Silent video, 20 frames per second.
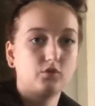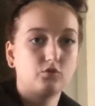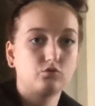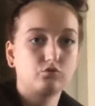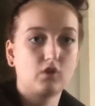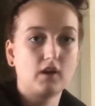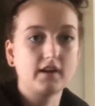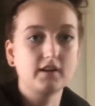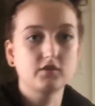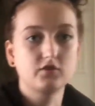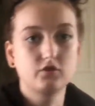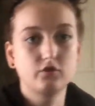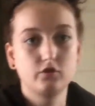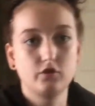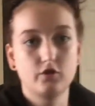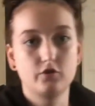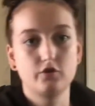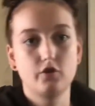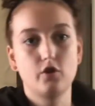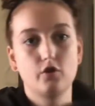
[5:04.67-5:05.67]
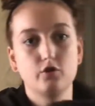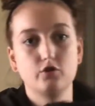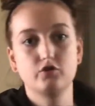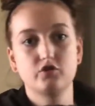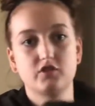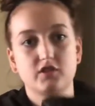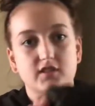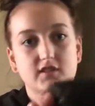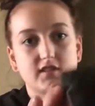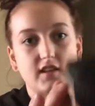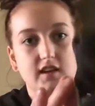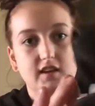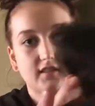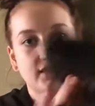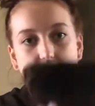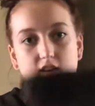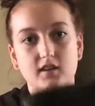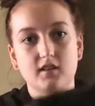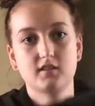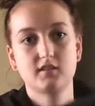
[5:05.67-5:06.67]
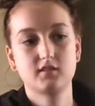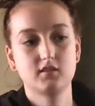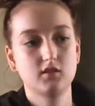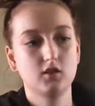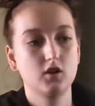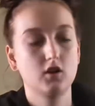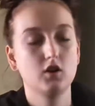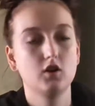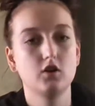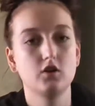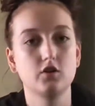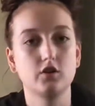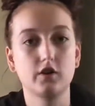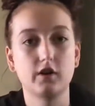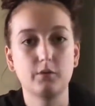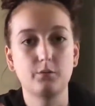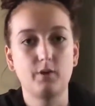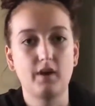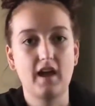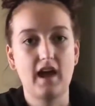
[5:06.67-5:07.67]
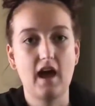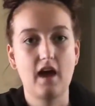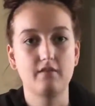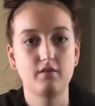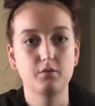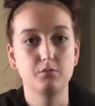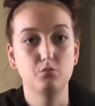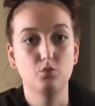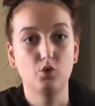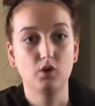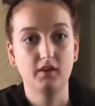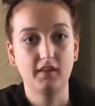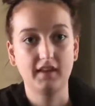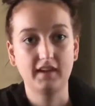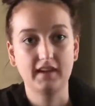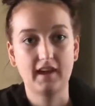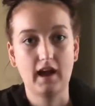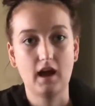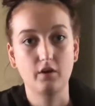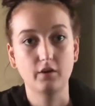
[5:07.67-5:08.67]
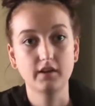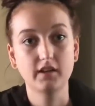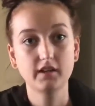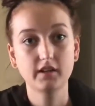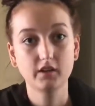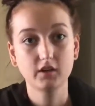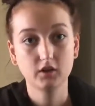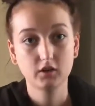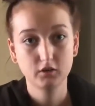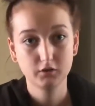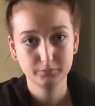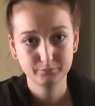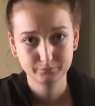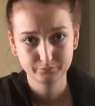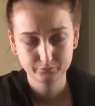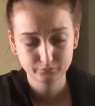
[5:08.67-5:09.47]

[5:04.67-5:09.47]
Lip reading: right to their nose just like this. you're gonna wanna have it more like out here,